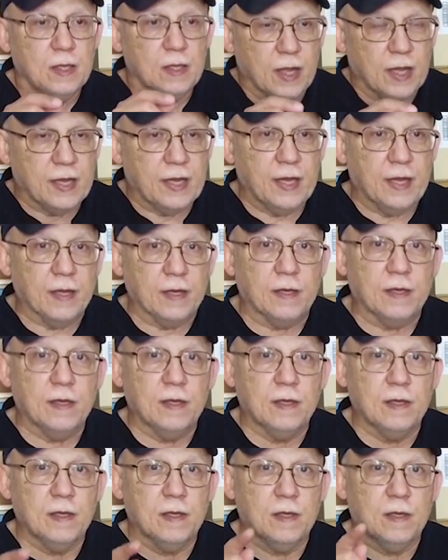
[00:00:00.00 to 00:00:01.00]
Again,
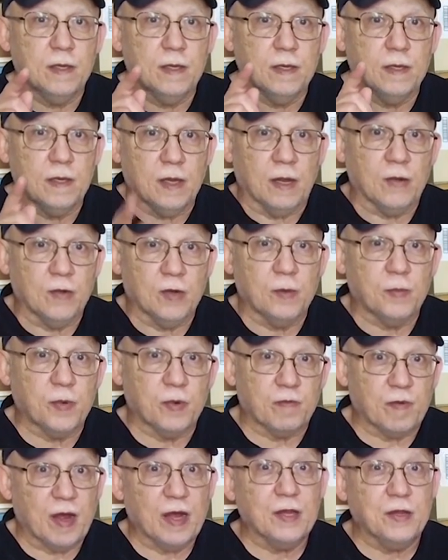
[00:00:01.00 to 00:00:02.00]
I'm going to
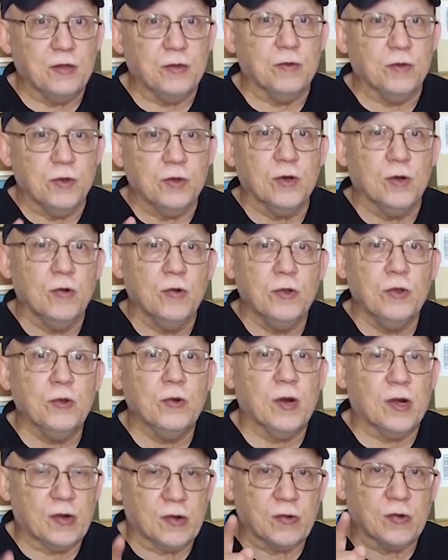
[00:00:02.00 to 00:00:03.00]
provide you, you know who
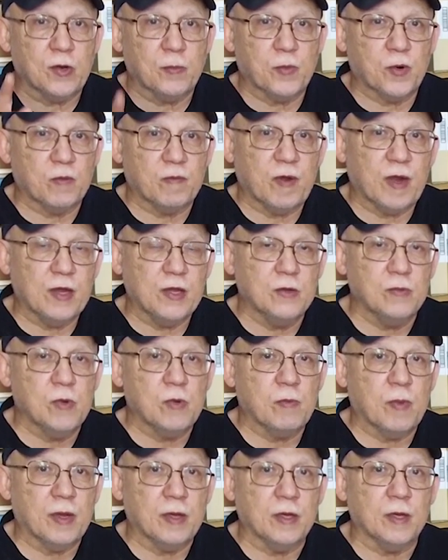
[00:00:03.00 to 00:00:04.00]
you are, I'm going to provide you
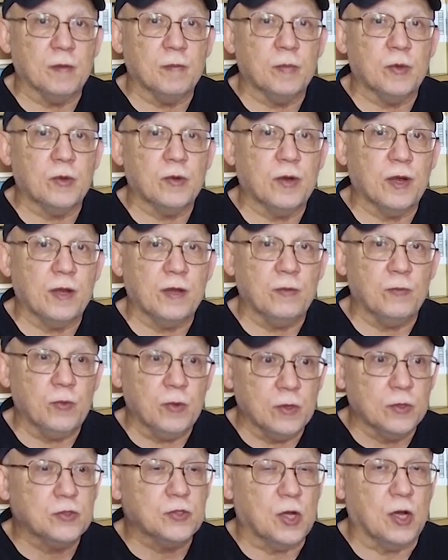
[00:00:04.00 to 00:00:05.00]
with my number and
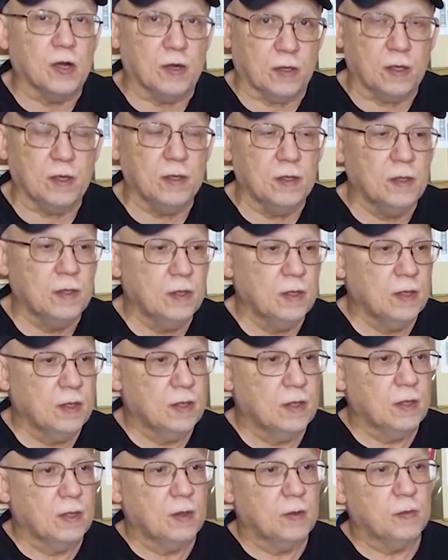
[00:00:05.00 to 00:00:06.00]
we'll talk
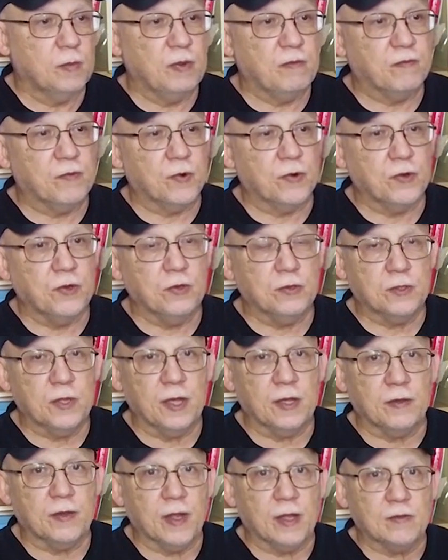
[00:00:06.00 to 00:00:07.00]
before you
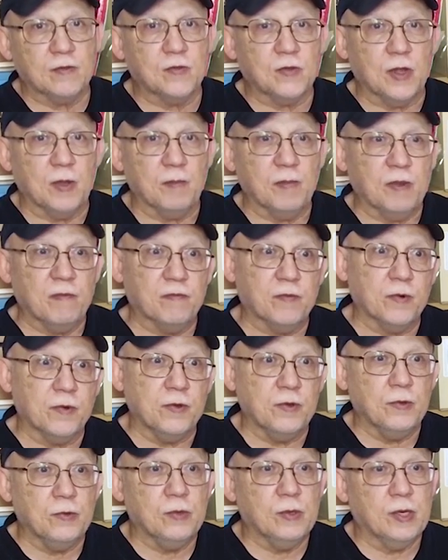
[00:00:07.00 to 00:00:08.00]
take that step, before
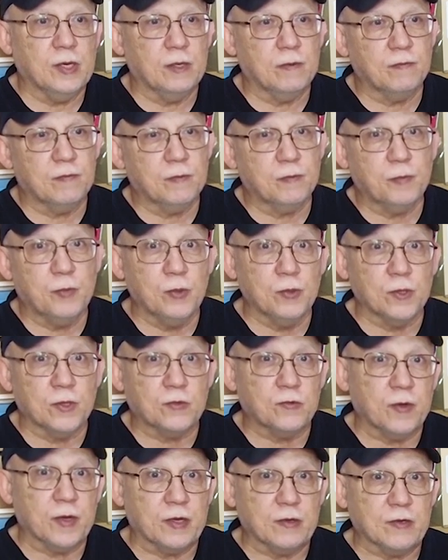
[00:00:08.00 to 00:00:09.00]
you uh, pull the
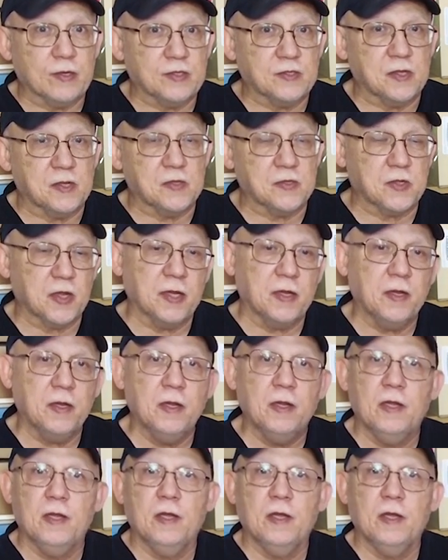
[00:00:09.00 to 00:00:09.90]
trigger, as they say.